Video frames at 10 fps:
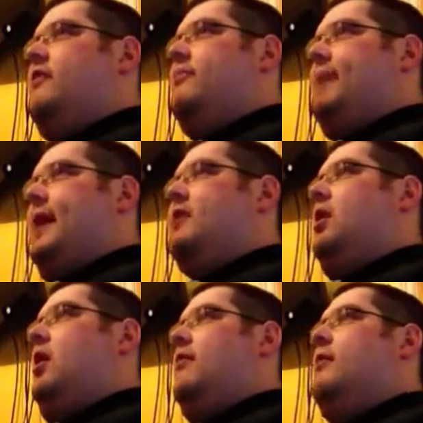of the back
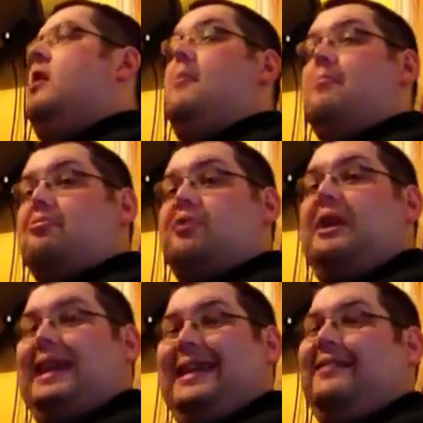of
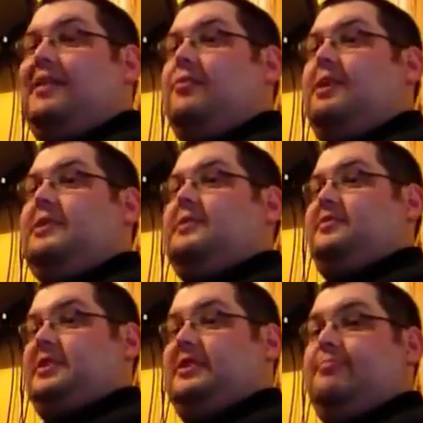pre-internet
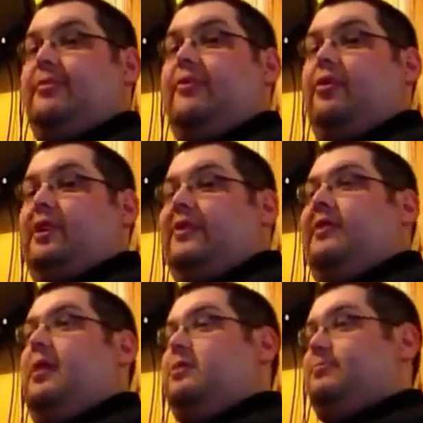research. This is before the
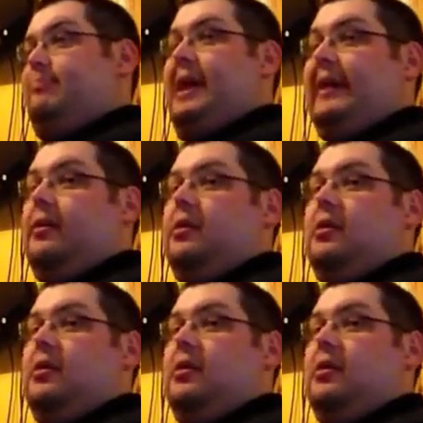internet was big.